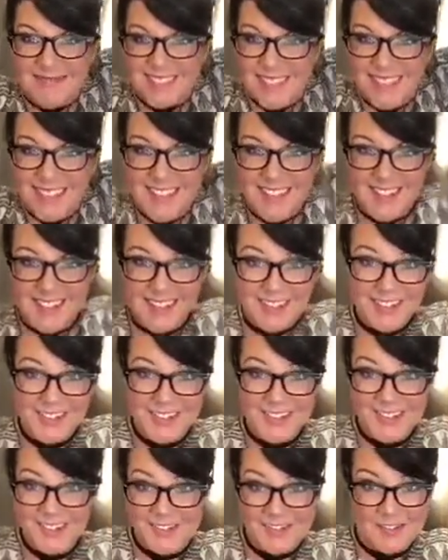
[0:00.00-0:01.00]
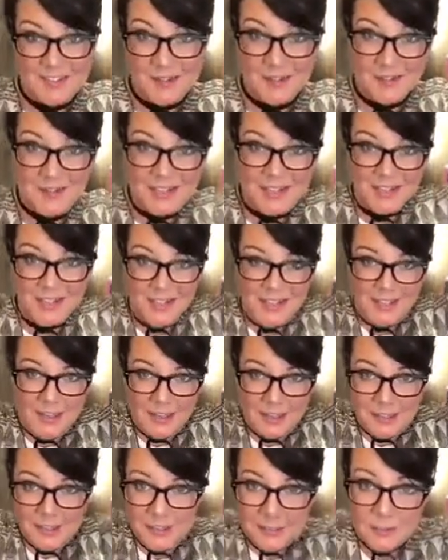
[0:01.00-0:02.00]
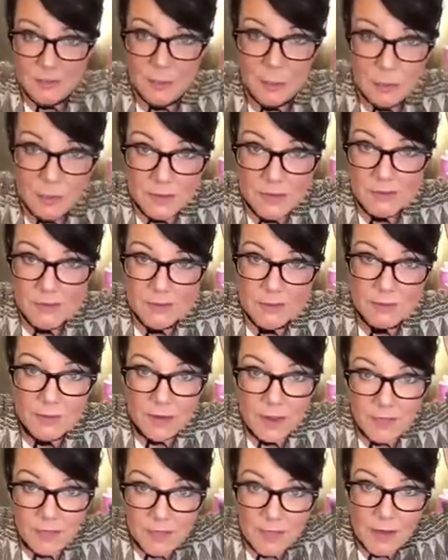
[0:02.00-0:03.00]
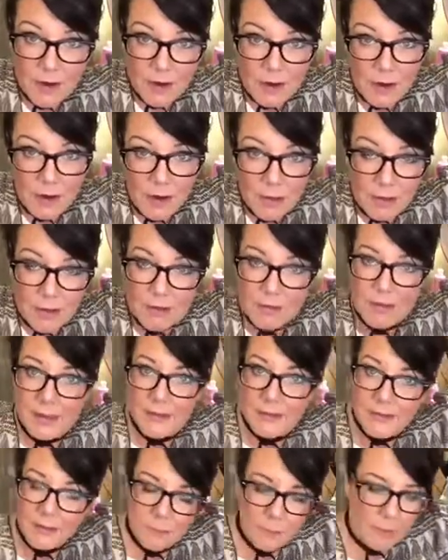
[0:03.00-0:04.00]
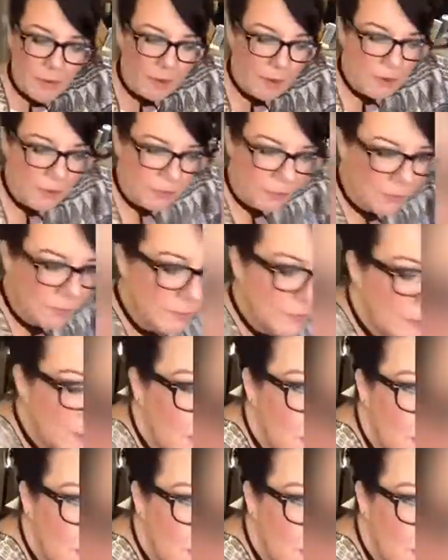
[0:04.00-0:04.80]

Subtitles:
get in there and just do it. So once you've got that all nice and backcombed,